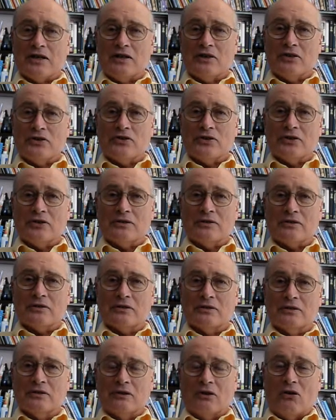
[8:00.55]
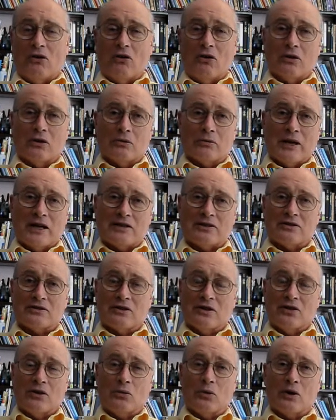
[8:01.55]
integers, all the rest
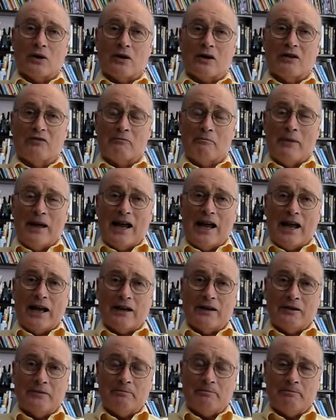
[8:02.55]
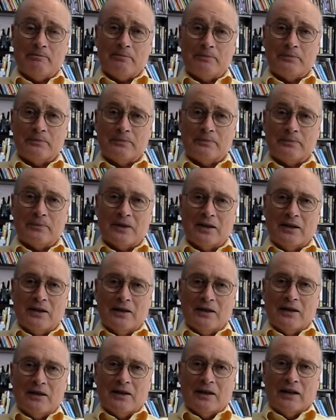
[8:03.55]
are the work of man.
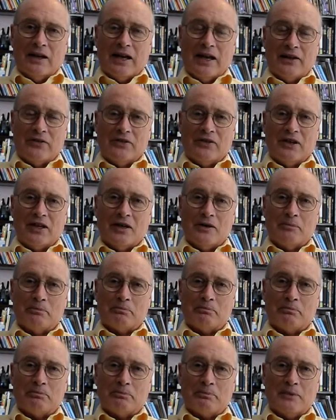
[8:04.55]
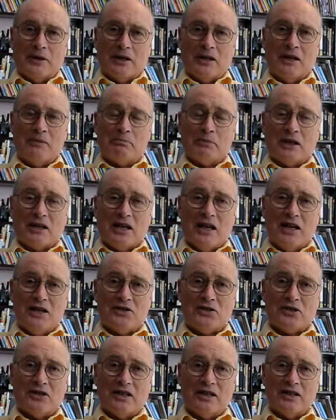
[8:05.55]
And the
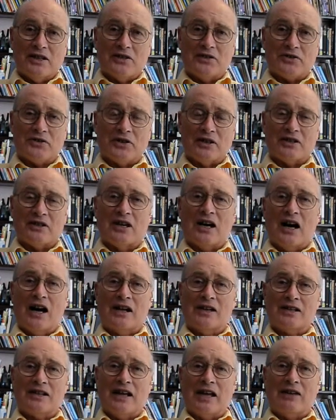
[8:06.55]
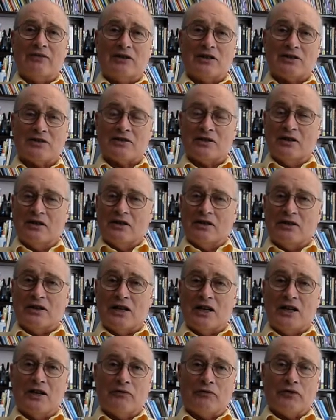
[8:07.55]
implication is that God gave us the
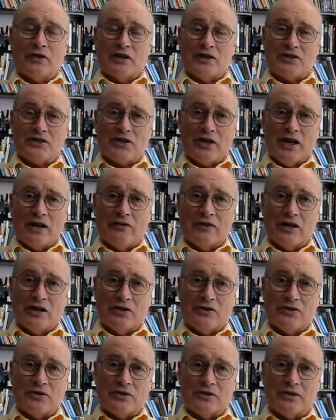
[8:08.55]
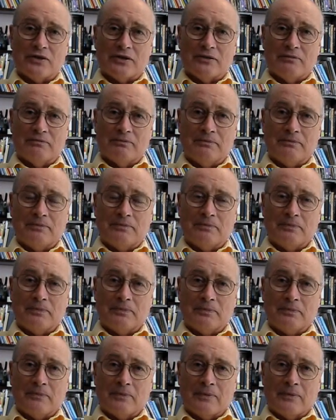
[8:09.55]
infinite set of integers.
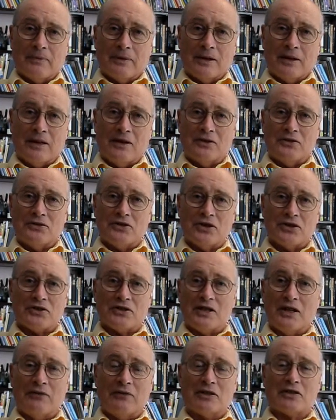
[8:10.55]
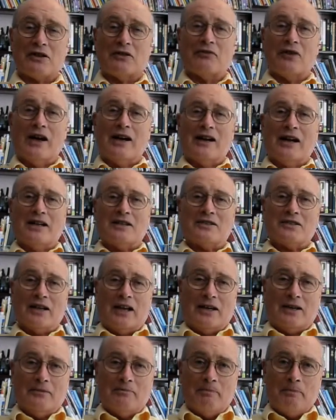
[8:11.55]
He didn't just give us a finite set.